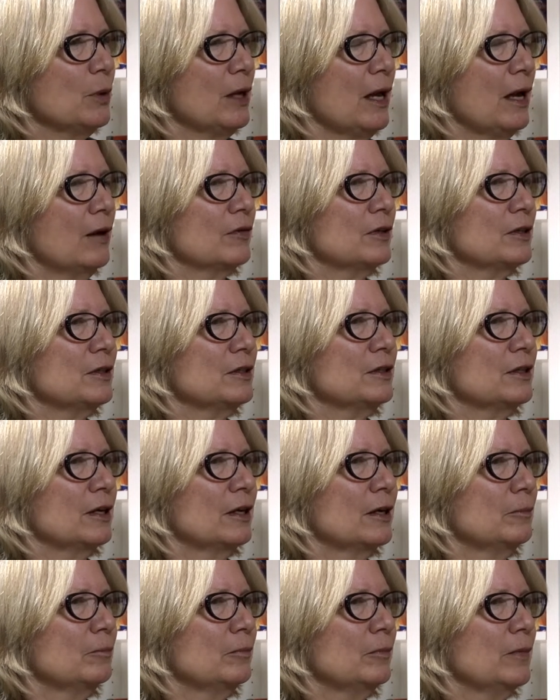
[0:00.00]
We haven't
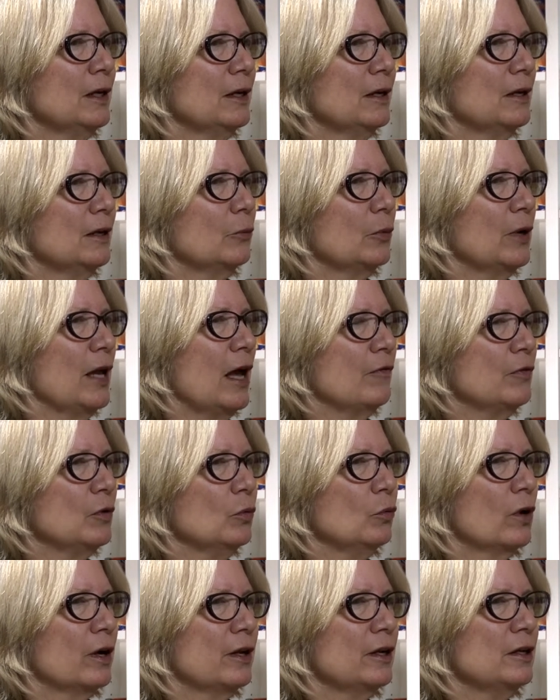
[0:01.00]

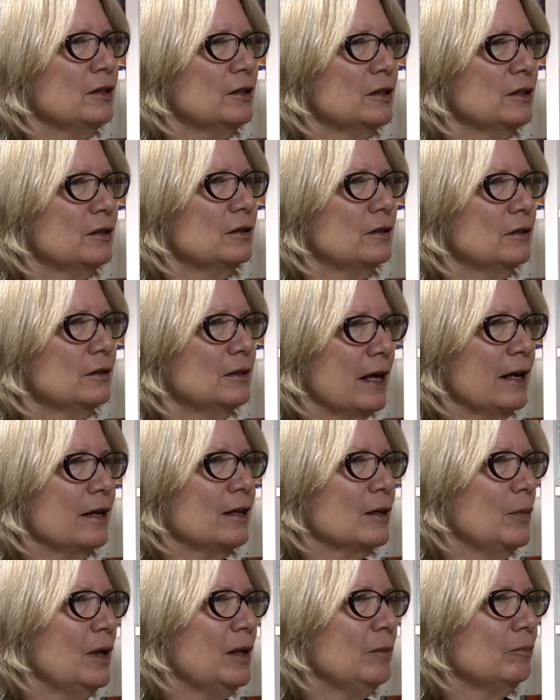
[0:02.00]
wanted to
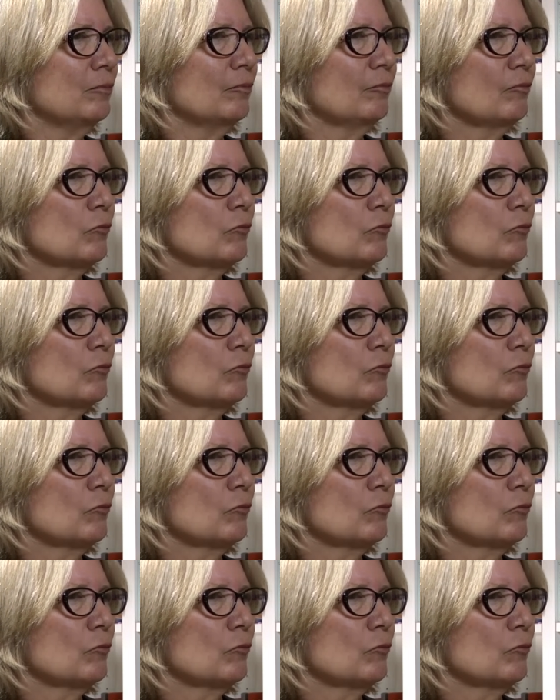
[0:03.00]
take them in.